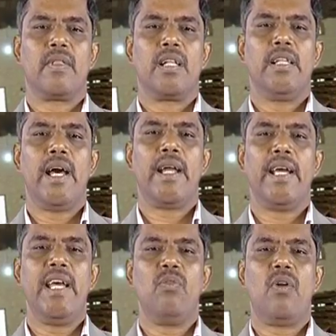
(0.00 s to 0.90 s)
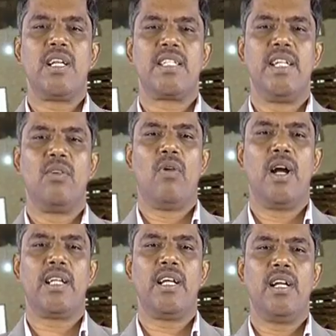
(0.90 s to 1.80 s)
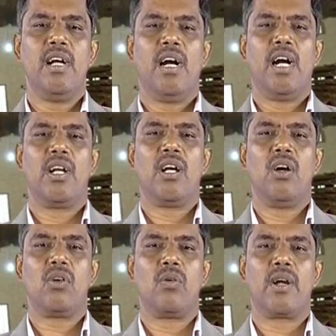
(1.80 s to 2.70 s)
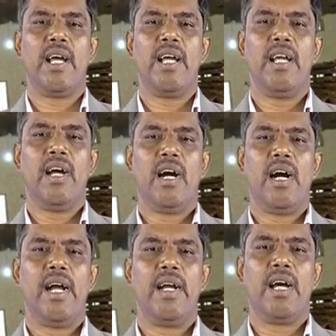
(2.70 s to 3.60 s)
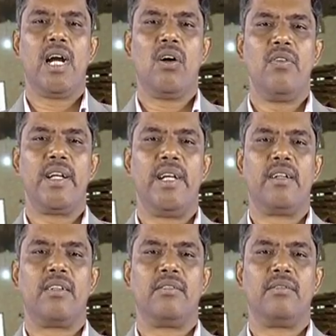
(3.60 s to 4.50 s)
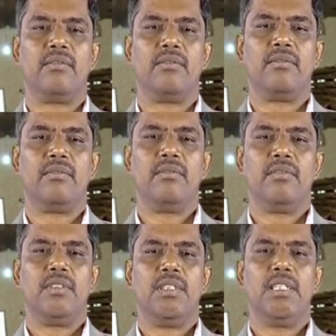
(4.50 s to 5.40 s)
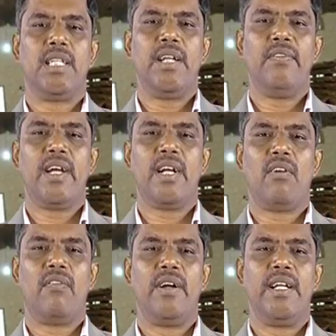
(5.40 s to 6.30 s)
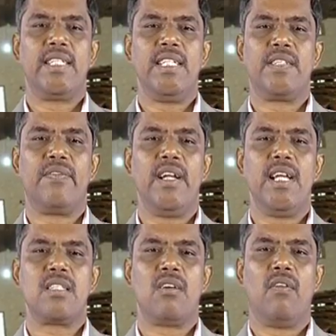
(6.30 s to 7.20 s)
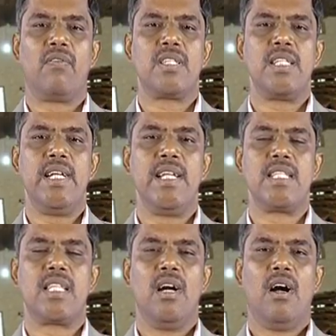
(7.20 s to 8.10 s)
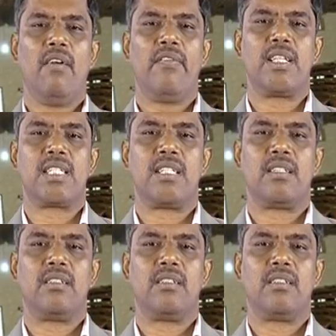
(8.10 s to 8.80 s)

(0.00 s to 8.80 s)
They are again washed in water and allowed to dry and accounted. The certificate of disease freeness of seed is affixed.